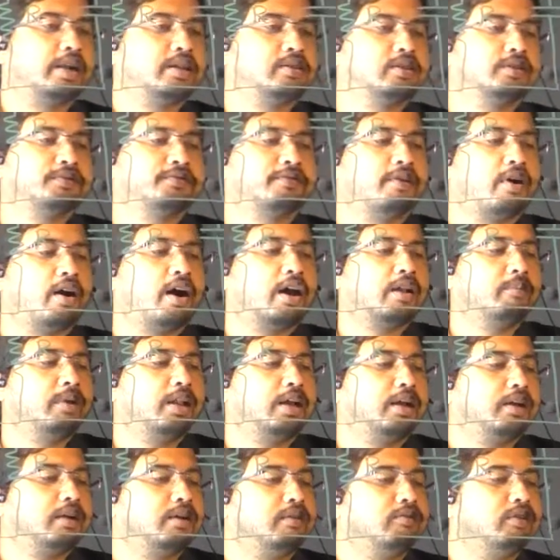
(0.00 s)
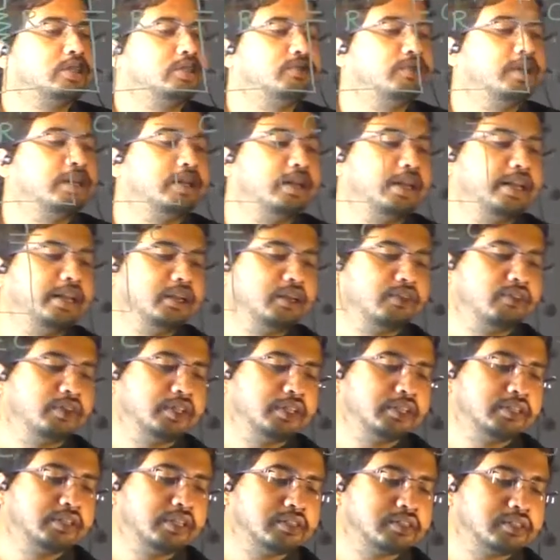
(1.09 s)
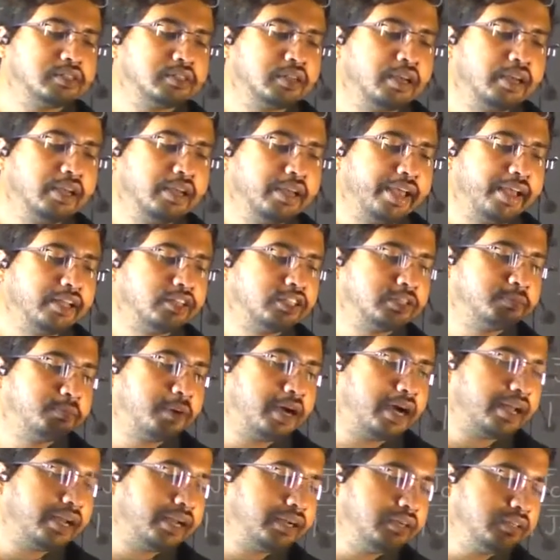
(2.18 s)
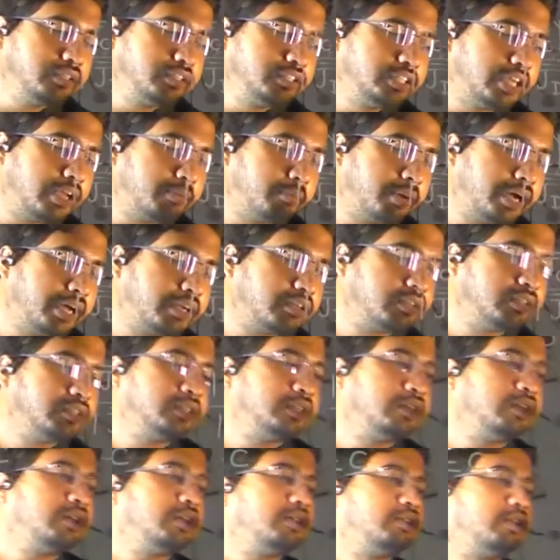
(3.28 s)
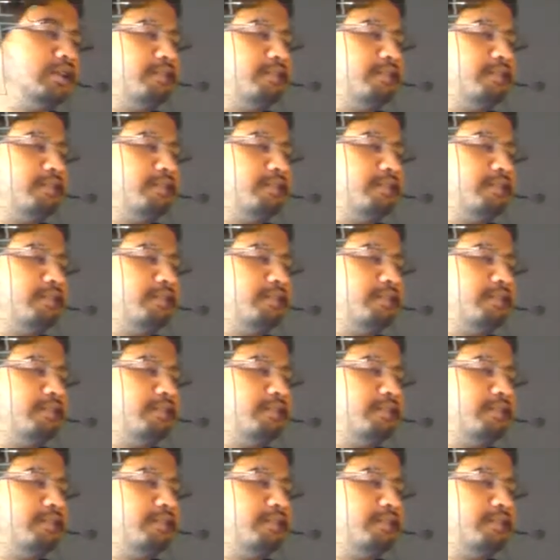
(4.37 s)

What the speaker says: is the formula which will link with this H bar and J bar? The